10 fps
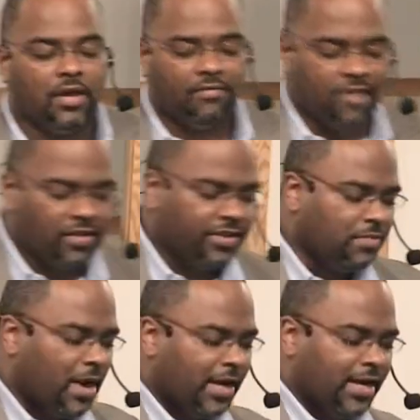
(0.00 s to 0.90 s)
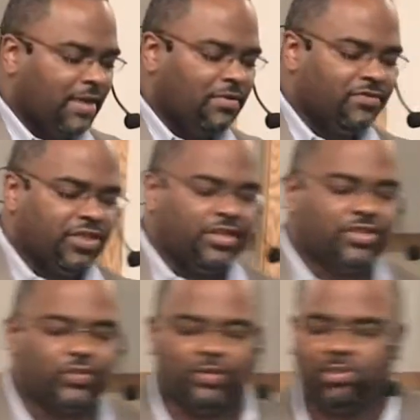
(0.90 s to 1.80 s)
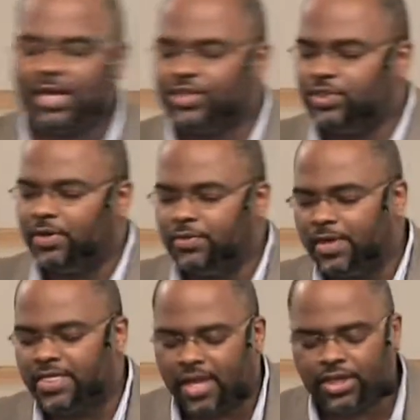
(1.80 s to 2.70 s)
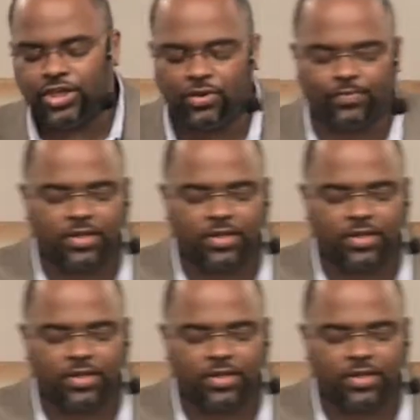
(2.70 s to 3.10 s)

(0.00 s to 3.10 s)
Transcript: Father, in the mighty name of Jesus, we bless you and we thank you.